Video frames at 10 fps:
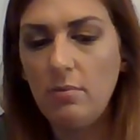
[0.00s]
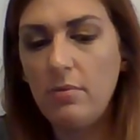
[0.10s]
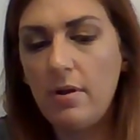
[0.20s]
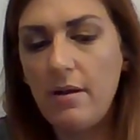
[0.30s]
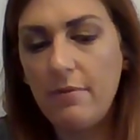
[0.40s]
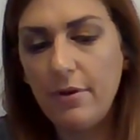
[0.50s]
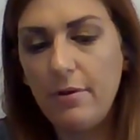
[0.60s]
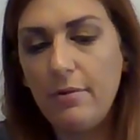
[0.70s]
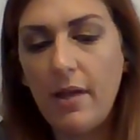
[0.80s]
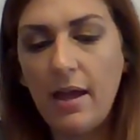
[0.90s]
Wherever
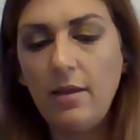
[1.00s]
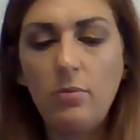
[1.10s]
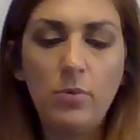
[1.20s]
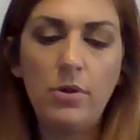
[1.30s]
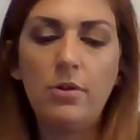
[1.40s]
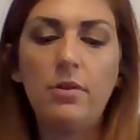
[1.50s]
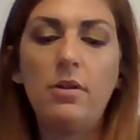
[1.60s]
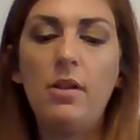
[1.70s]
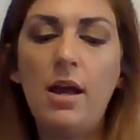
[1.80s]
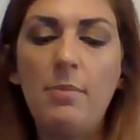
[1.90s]
you like for your
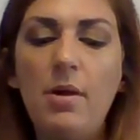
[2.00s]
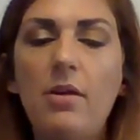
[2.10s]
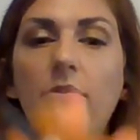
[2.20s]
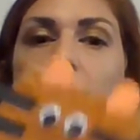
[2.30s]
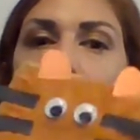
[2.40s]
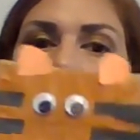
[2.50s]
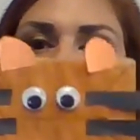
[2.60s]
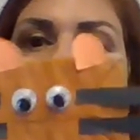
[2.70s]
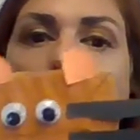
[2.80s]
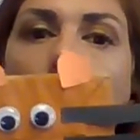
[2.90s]
little eyeballs to
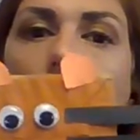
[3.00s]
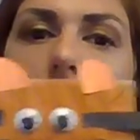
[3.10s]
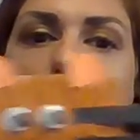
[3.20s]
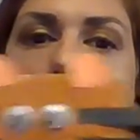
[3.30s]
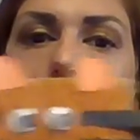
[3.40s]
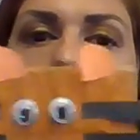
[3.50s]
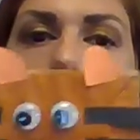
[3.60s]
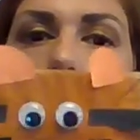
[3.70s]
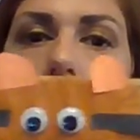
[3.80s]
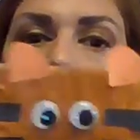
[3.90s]
go.
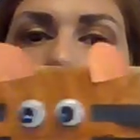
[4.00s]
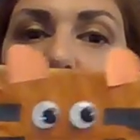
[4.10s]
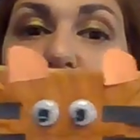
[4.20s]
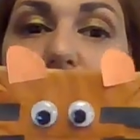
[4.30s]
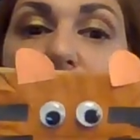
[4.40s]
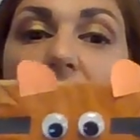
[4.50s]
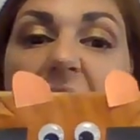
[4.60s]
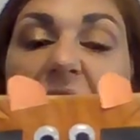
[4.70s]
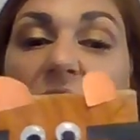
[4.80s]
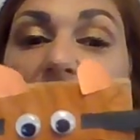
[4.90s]

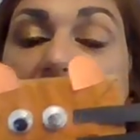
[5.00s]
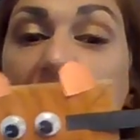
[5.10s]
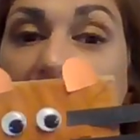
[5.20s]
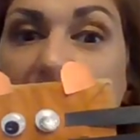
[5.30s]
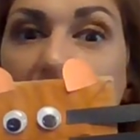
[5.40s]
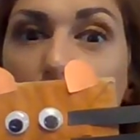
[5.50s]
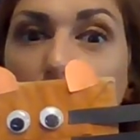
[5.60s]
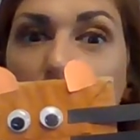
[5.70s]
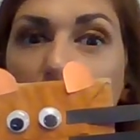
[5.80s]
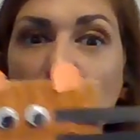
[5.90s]
And the next thing that we're
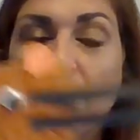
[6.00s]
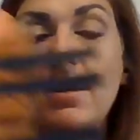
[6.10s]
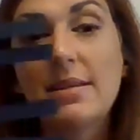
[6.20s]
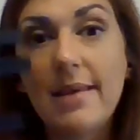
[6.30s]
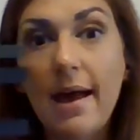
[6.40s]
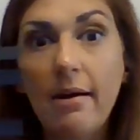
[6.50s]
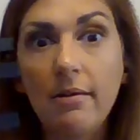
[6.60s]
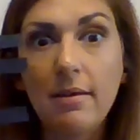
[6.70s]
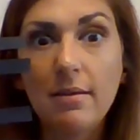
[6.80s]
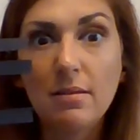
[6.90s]
going to be doing is
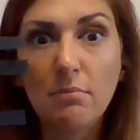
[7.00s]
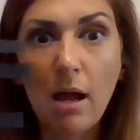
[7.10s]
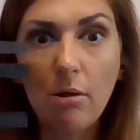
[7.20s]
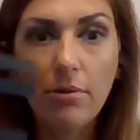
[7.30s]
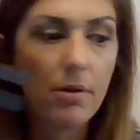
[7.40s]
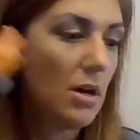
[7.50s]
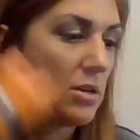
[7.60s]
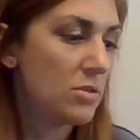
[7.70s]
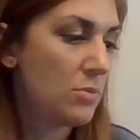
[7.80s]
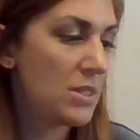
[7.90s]
adding his mouth.
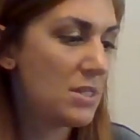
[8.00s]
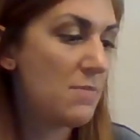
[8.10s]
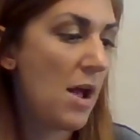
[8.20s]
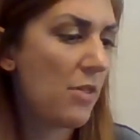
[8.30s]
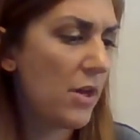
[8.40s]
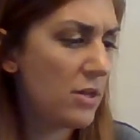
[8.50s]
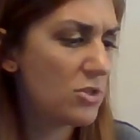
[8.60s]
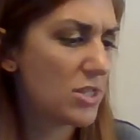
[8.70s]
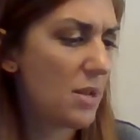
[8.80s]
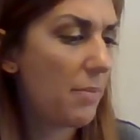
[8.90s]
So with his mouth, I use
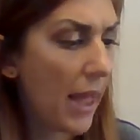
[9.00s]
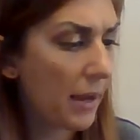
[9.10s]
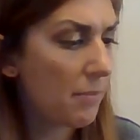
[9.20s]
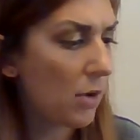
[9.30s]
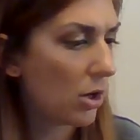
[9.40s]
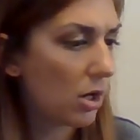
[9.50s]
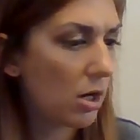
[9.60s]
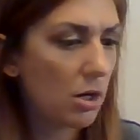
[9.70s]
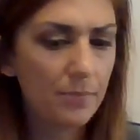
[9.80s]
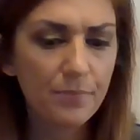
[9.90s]
just a black
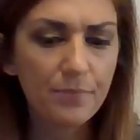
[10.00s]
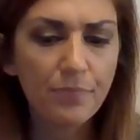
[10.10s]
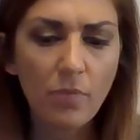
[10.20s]
marker.